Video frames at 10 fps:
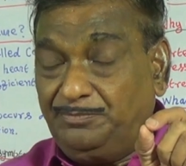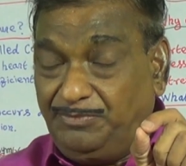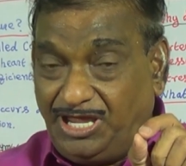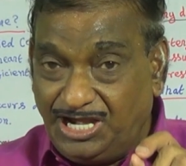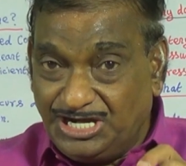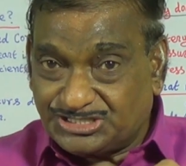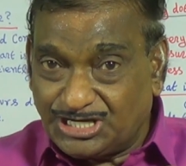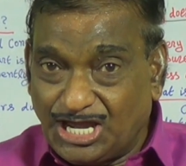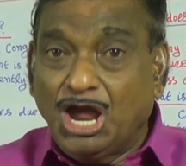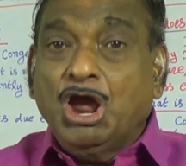means
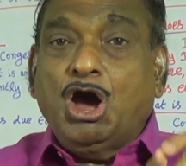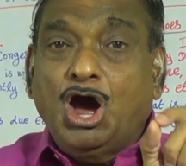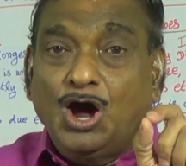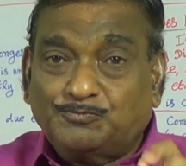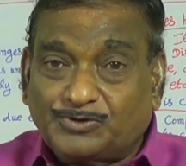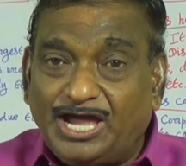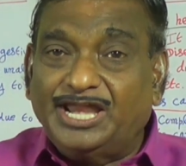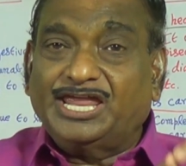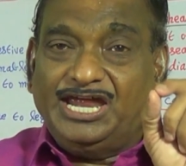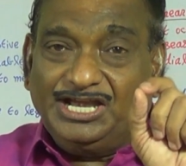
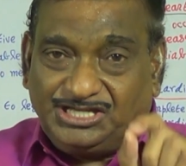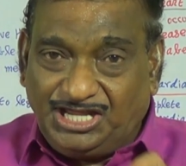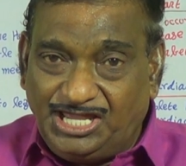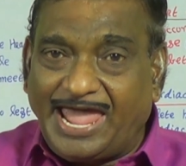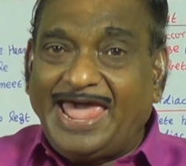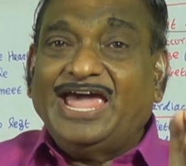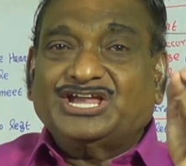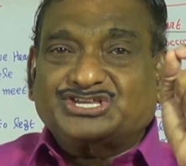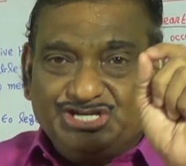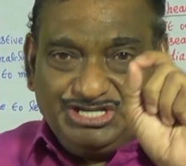after getting
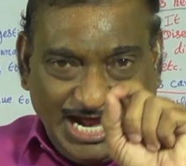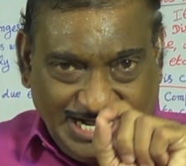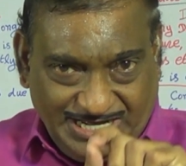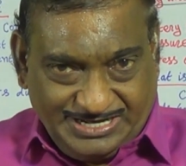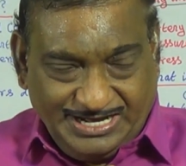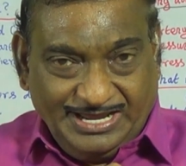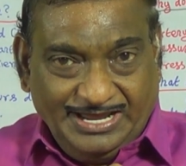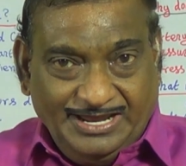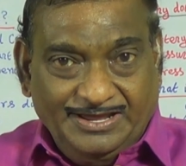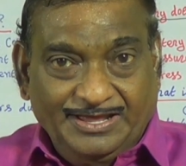oxygen,
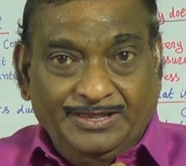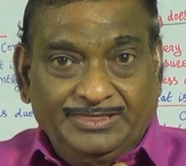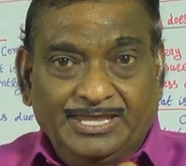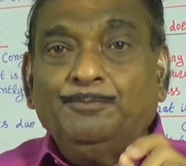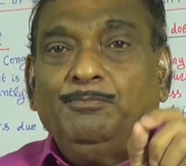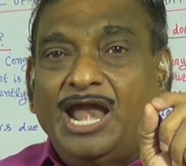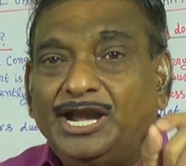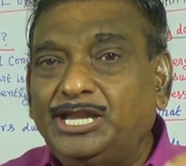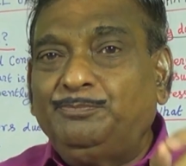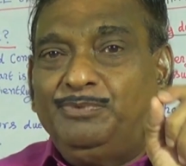the
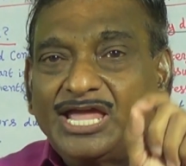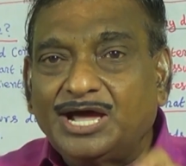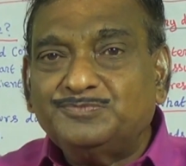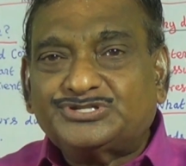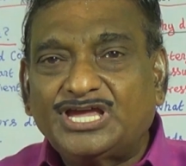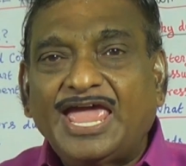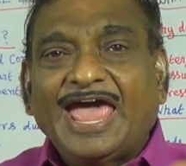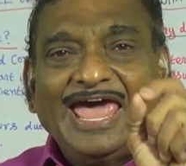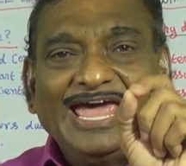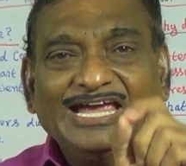blood becomes
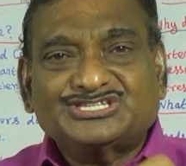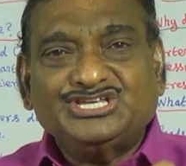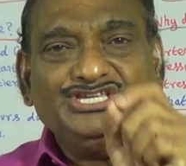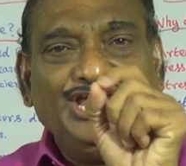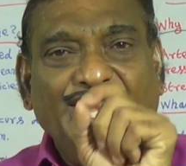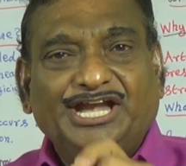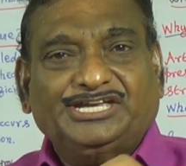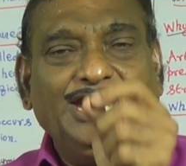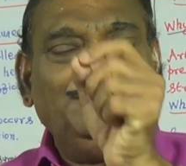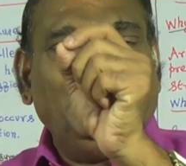
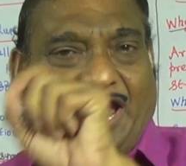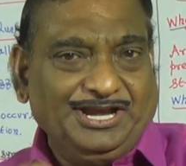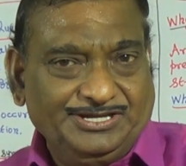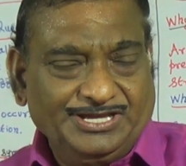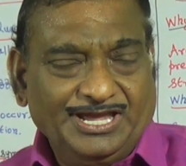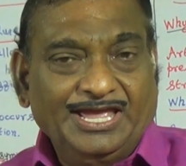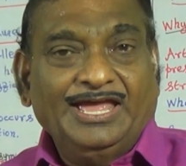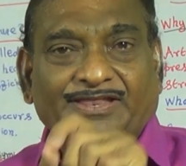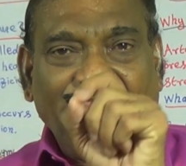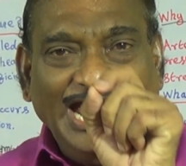oxygenated blood,
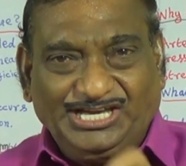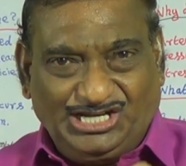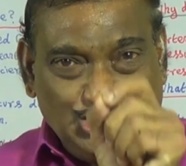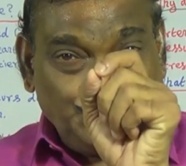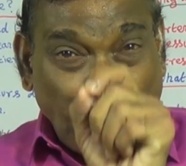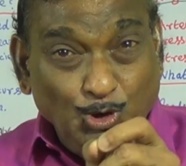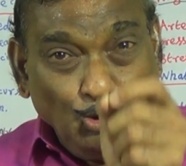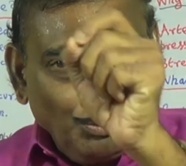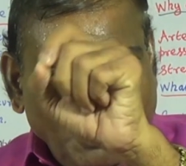that is pure